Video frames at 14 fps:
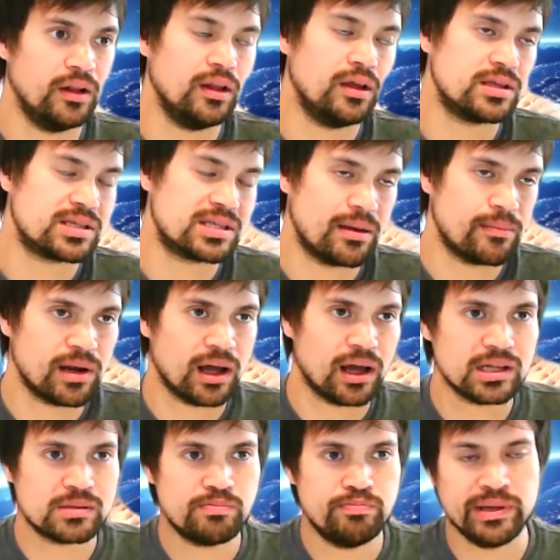
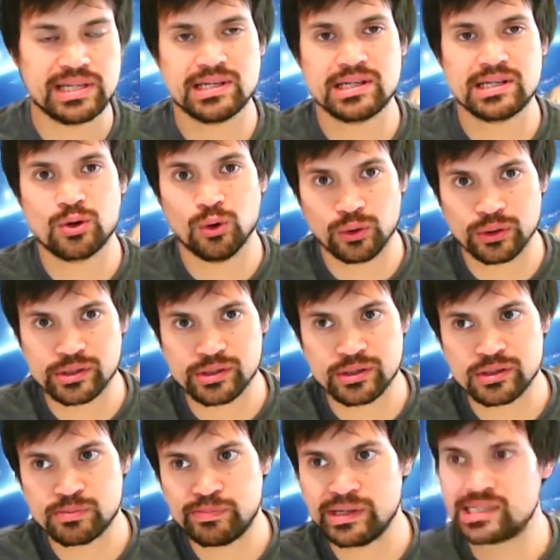seminars, business
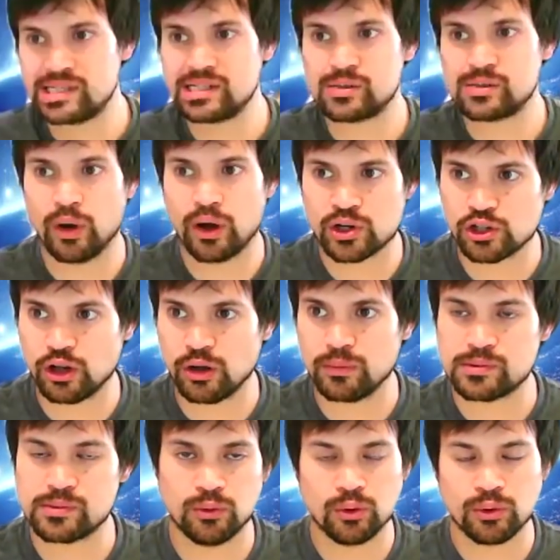courses, business
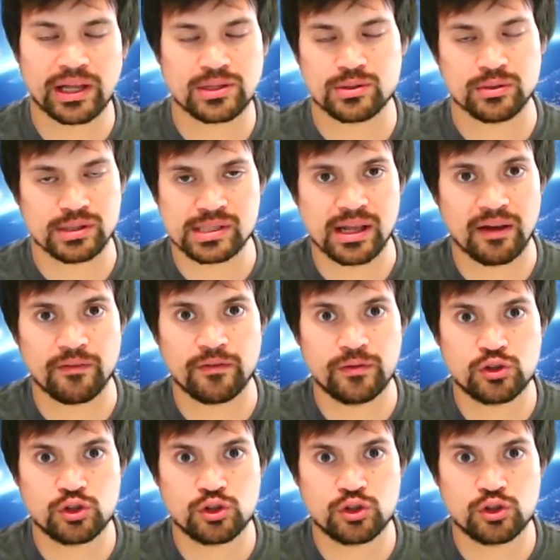workshops, all that sort of stuff,